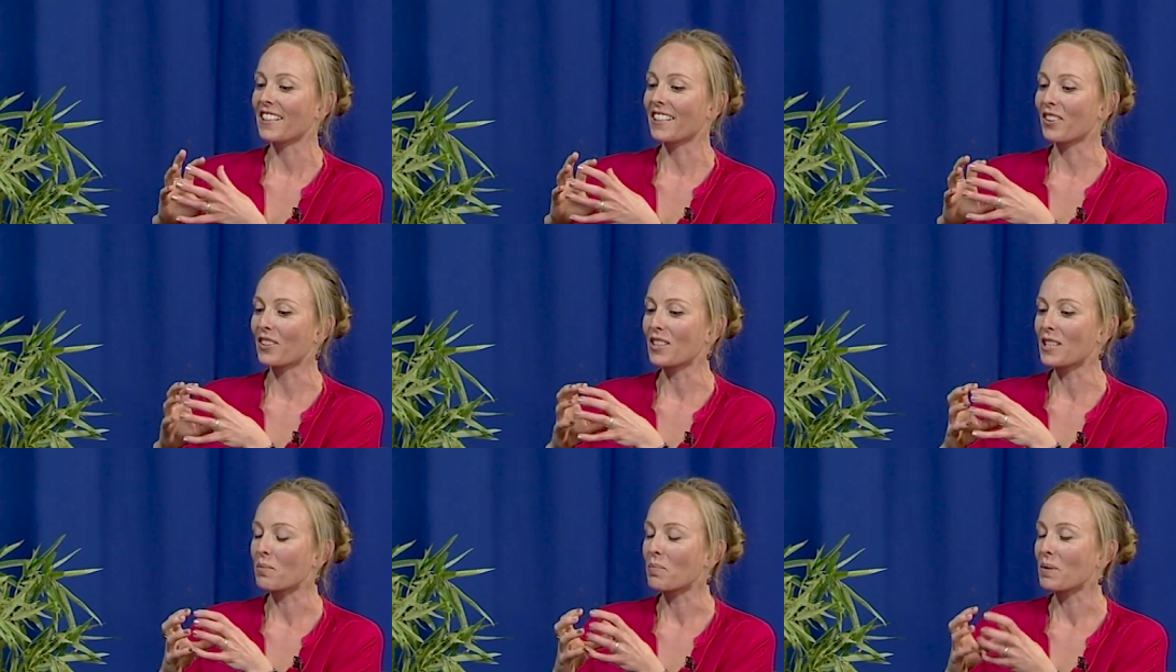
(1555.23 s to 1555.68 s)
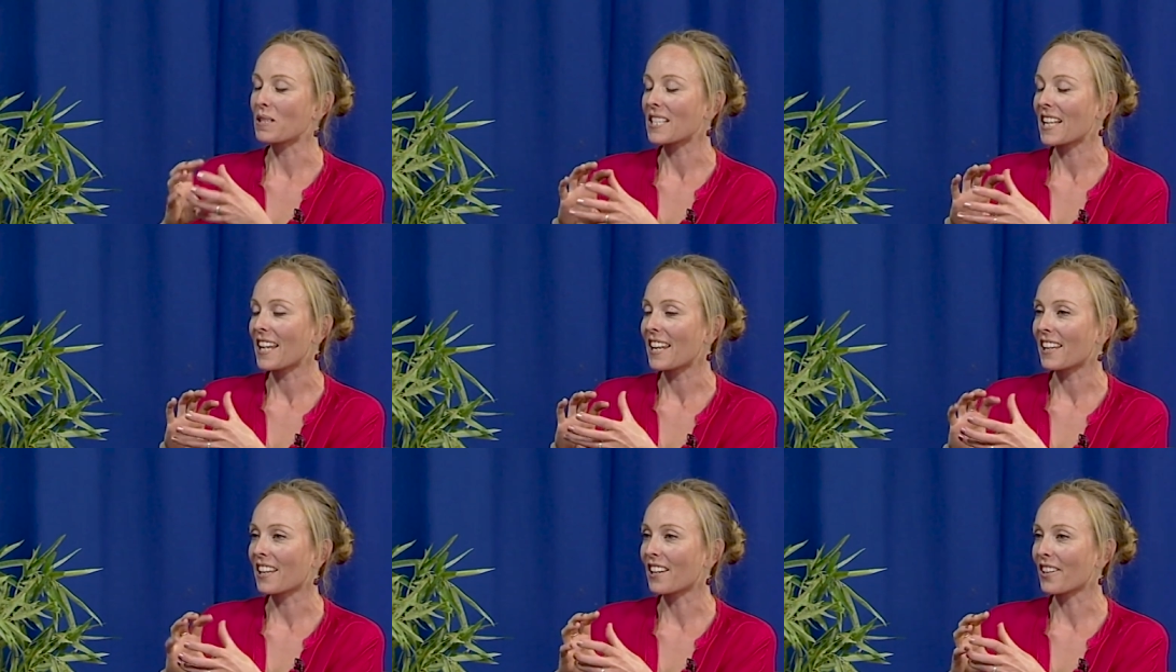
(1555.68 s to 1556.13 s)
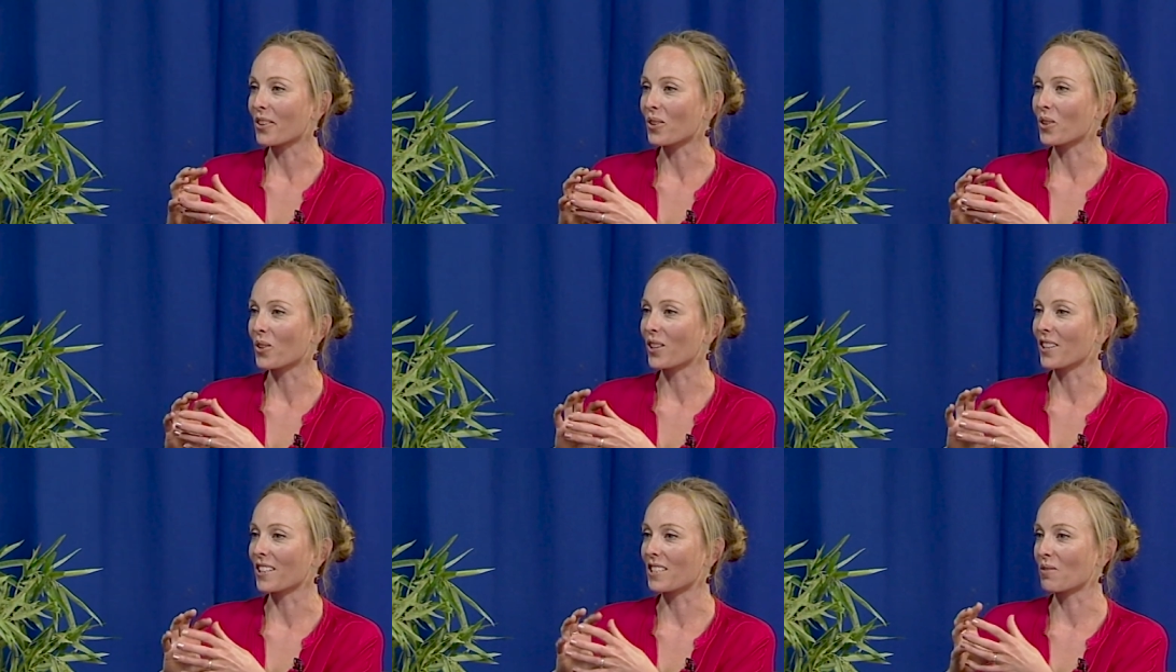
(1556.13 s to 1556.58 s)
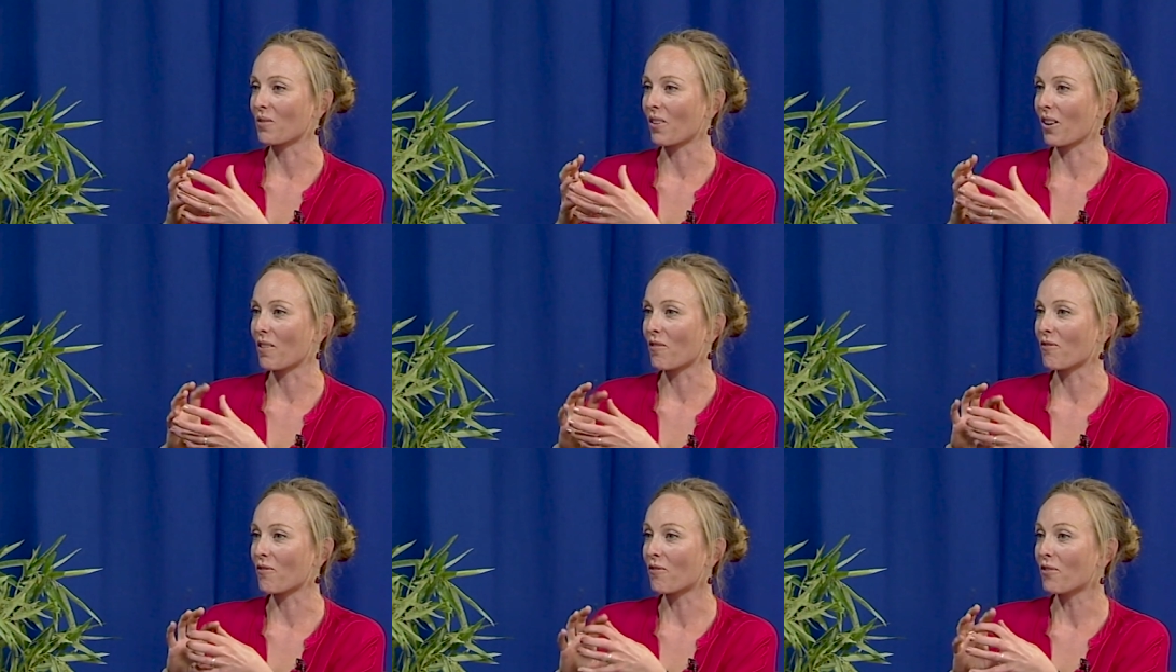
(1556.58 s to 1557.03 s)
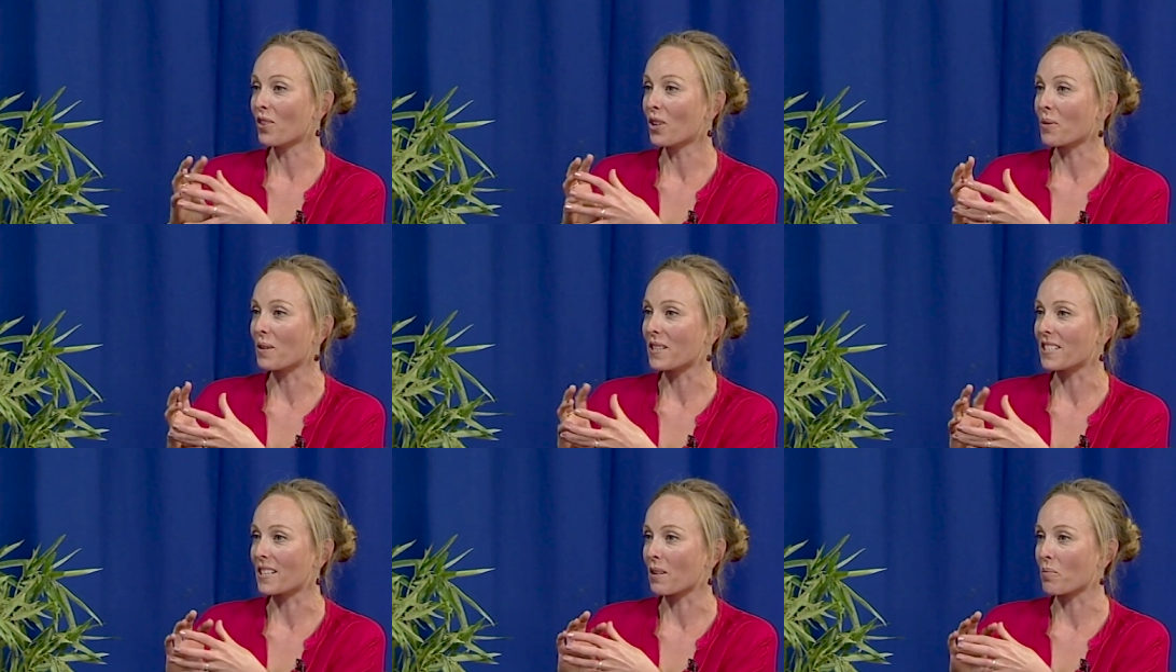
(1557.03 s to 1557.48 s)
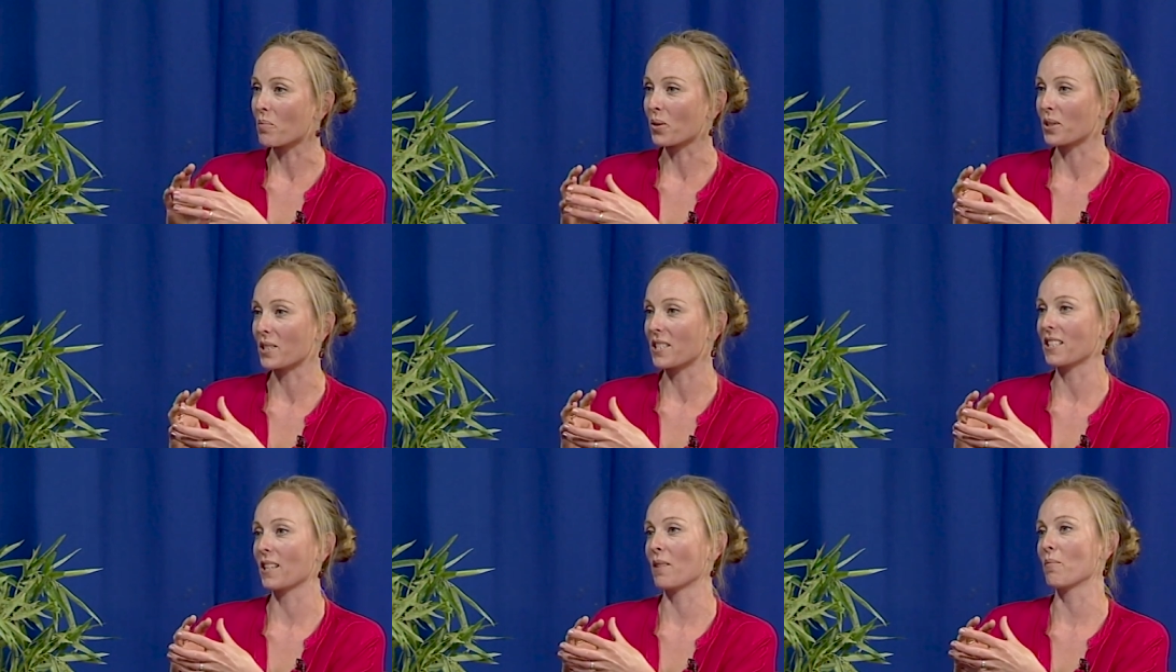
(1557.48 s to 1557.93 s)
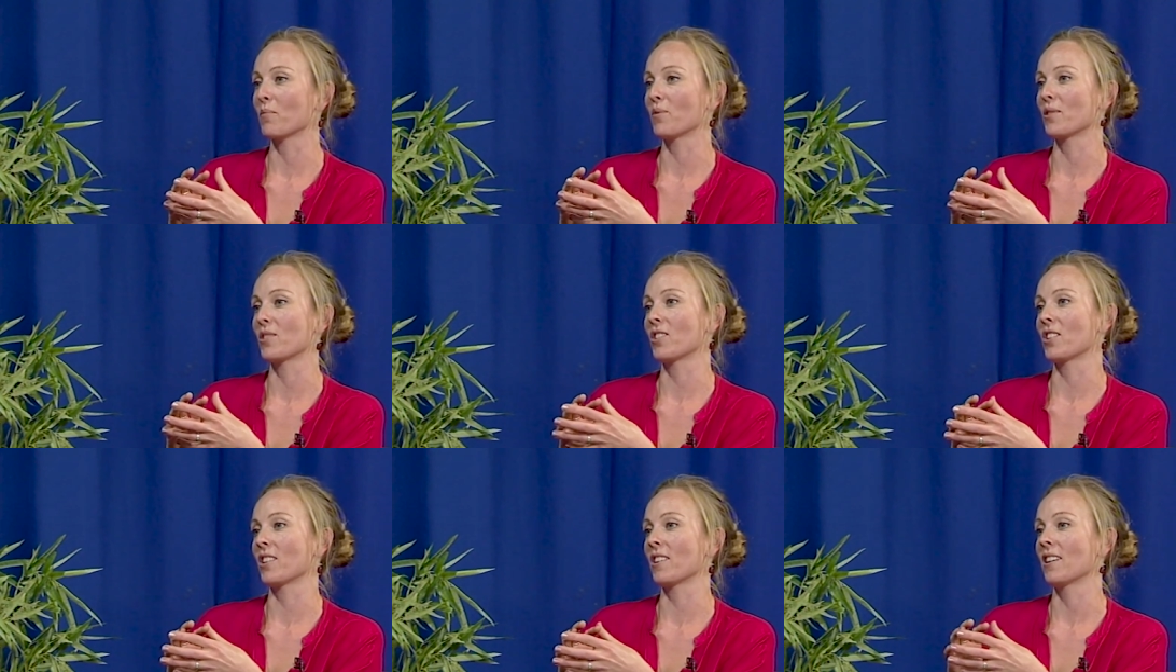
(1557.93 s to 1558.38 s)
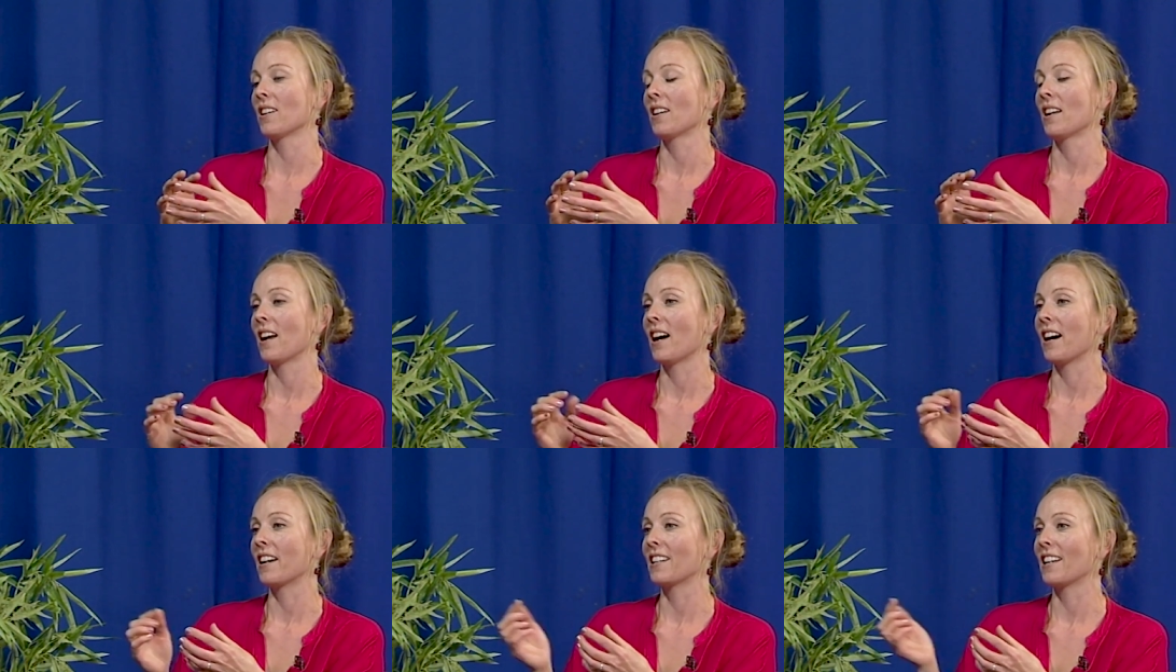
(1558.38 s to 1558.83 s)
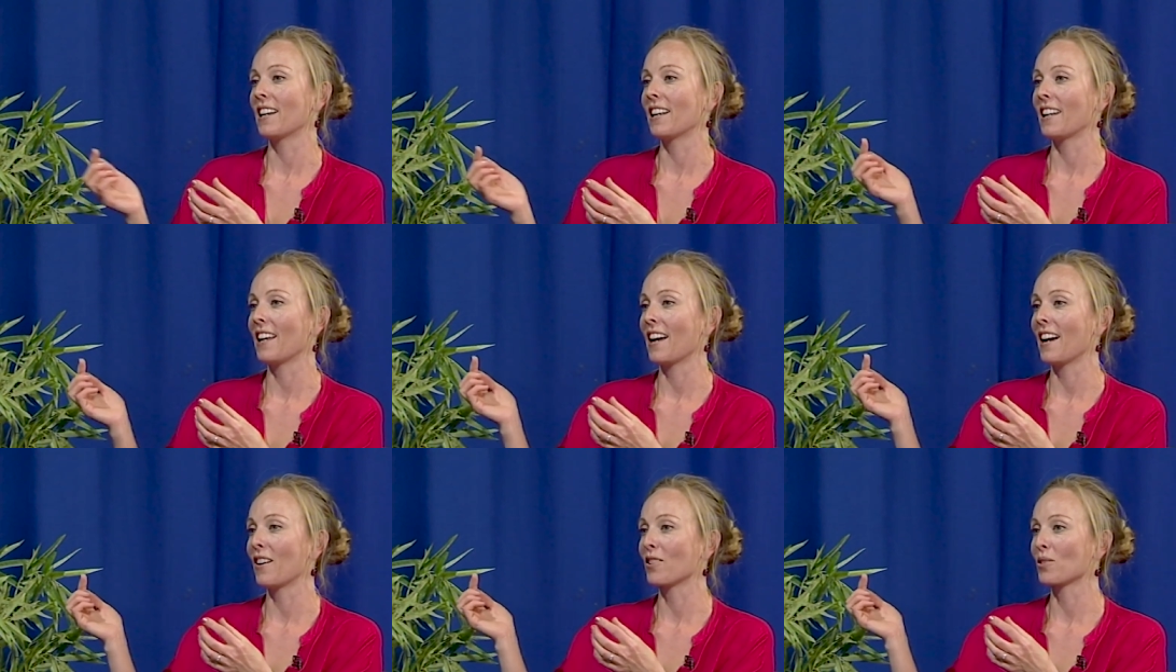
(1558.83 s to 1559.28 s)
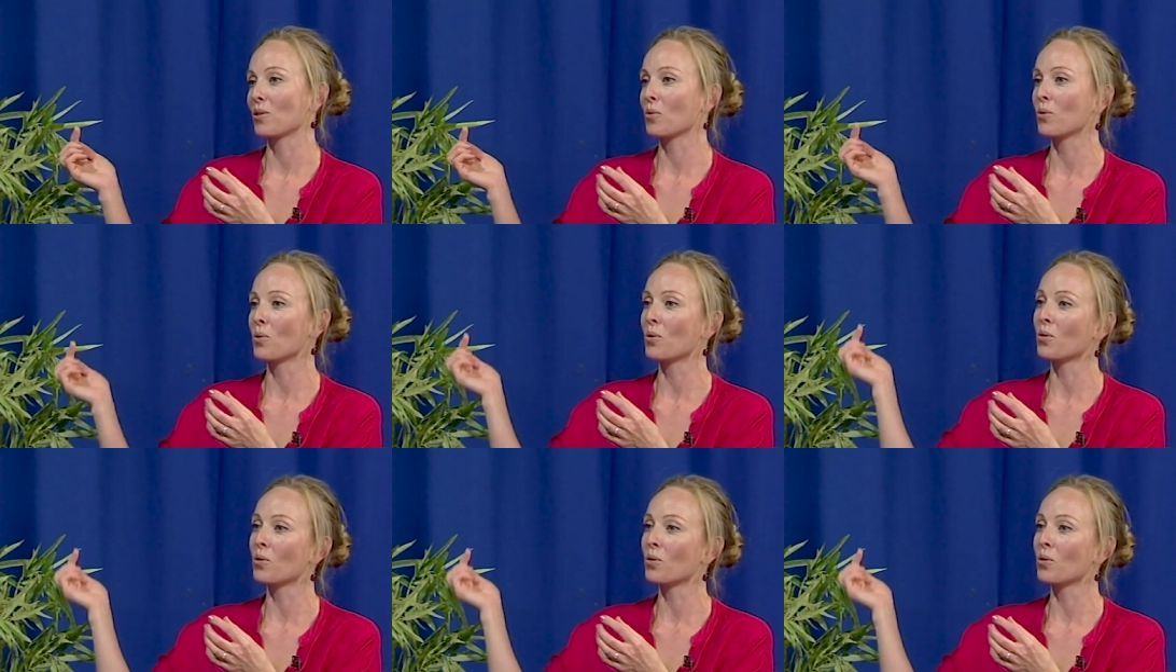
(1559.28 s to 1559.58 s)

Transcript: Now this particular oil is very fluid at body temperature and it allows